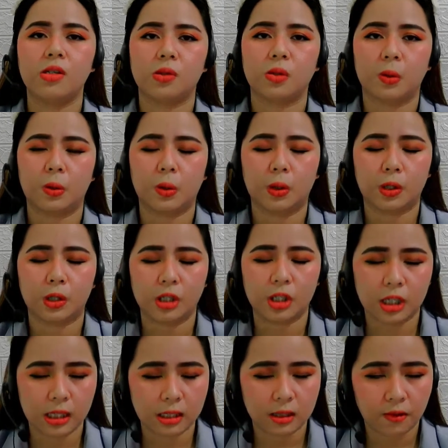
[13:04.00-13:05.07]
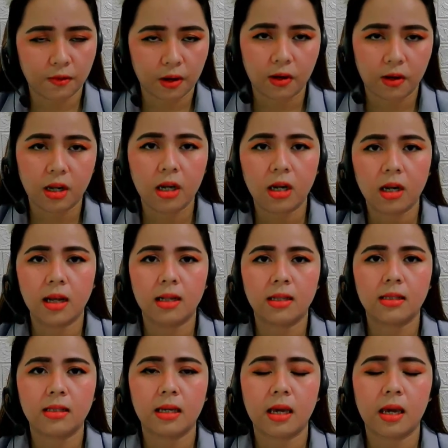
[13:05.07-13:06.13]
so she's very
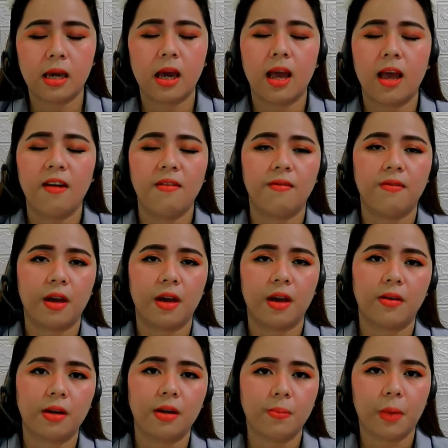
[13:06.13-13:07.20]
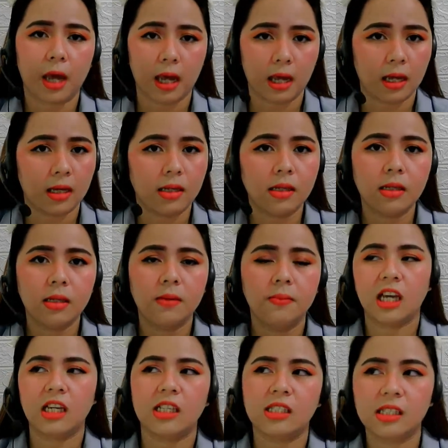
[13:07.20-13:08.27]
unhealthy, very pale.
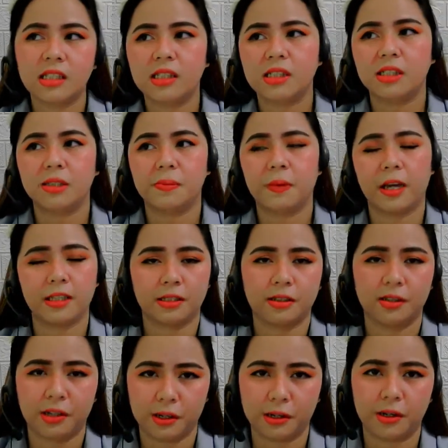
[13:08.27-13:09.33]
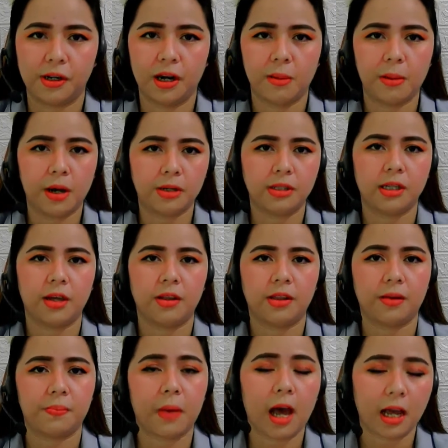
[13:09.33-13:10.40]
He's still pestering her about
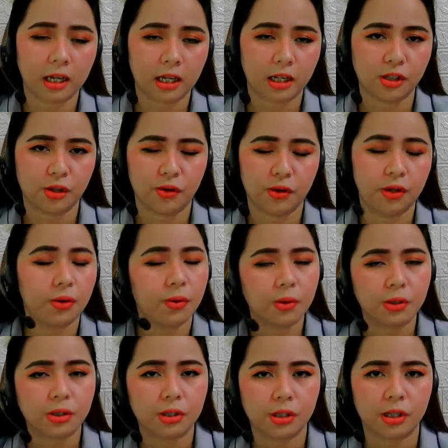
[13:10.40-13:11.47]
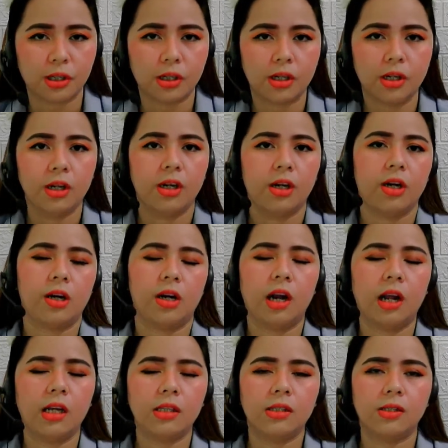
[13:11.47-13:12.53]
the package or the order.
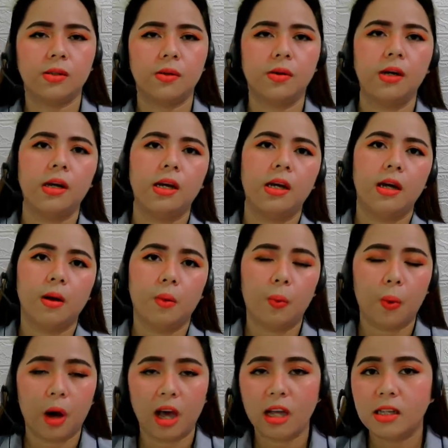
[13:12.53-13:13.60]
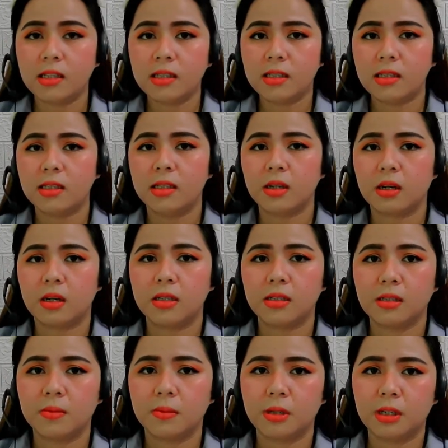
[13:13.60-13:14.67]
Alright, so while the
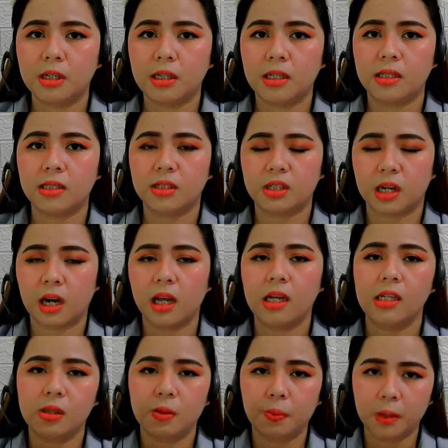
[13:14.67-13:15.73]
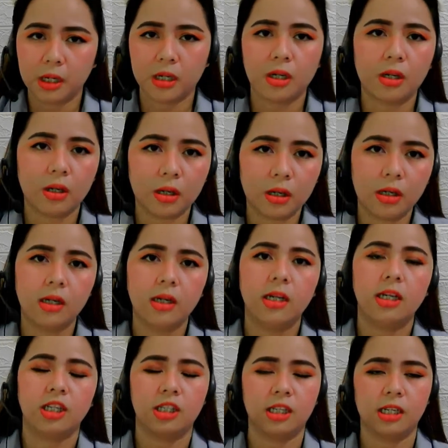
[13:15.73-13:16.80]
customer is trying to pick on her,
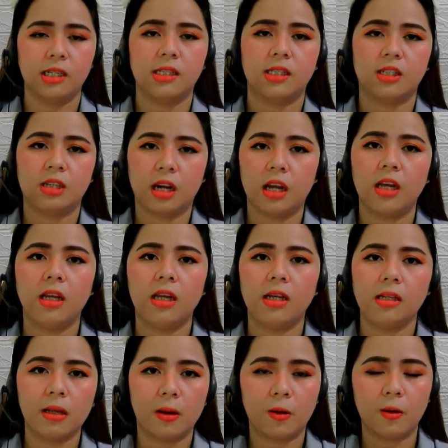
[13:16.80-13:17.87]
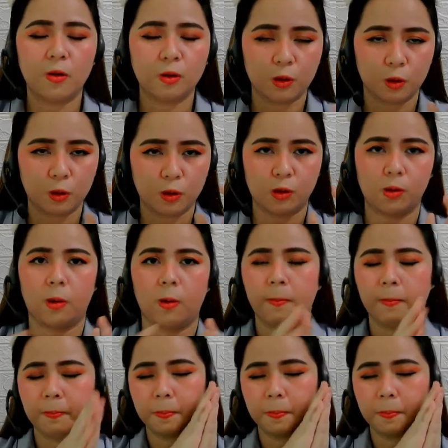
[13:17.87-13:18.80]
she's trying also to